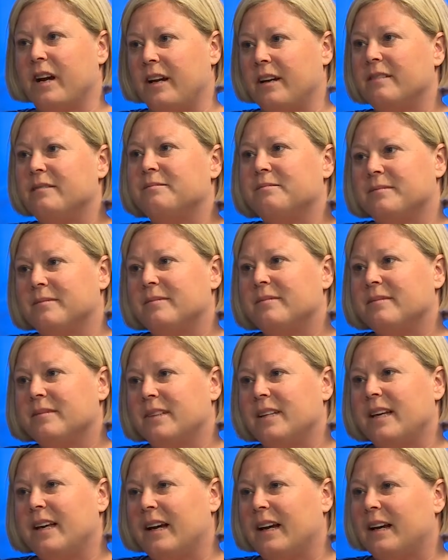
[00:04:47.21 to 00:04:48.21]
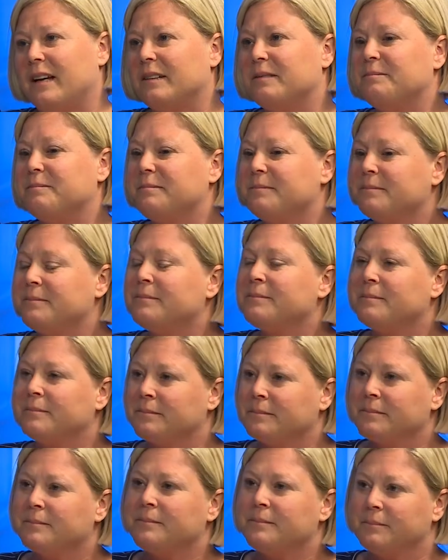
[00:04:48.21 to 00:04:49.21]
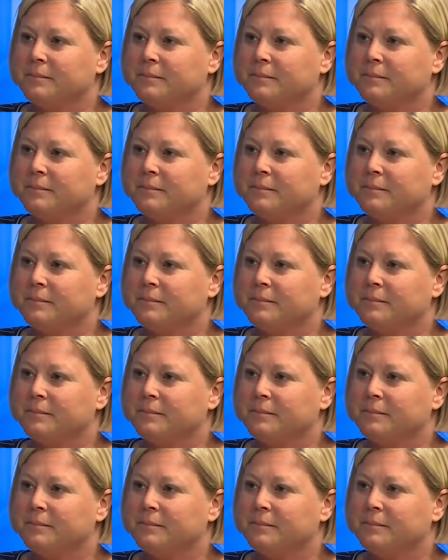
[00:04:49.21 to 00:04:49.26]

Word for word: whole different issue. Oh yeah. my goodness, yeah, okay.